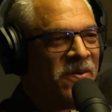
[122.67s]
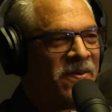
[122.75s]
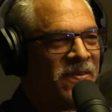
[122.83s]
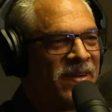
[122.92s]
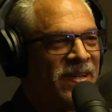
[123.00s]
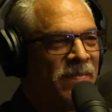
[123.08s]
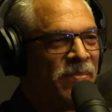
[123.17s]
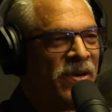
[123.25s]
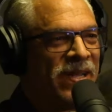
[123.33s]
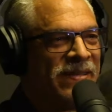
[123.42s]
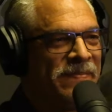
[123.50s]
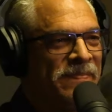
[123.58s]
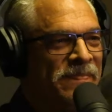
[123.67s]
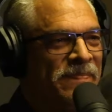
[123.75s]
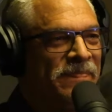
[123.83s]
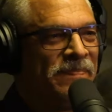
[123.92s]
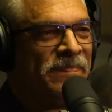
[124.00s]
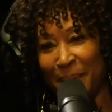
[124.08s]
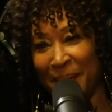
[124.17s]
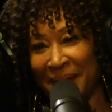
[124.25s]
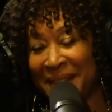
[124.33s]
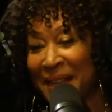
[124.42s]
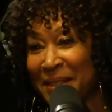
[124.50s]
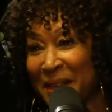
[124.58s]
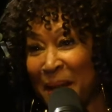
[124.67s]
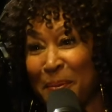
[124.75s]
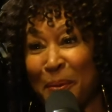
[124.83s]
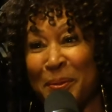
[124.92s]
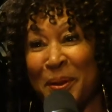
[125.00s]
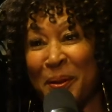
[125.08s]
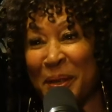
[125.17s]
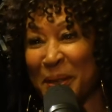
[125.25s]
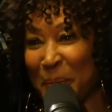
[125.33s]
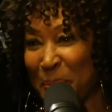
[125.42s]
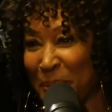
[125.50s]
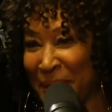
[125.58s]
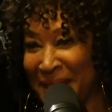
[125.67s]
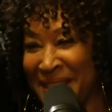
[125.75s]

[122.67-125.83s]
or a print? Baby, at that time, it was only a print.